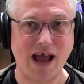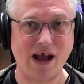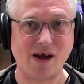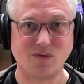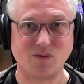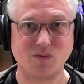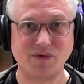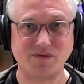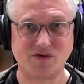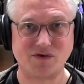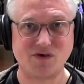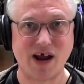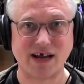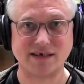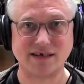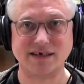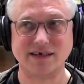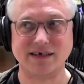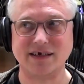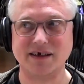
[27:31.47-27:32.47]
Finally,
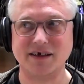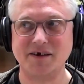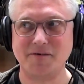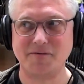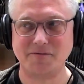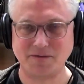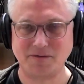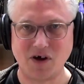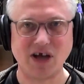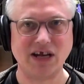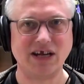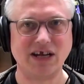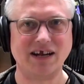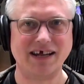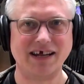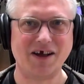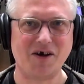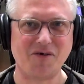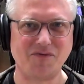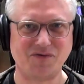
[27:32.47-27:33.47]
after striving
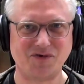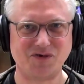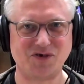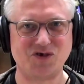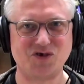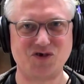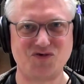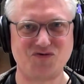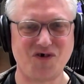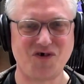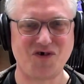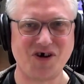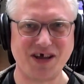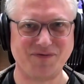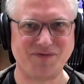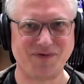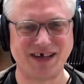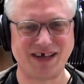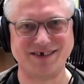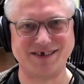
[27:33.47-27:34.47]
and striving, we've cracked
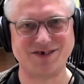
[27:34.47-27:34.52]
it."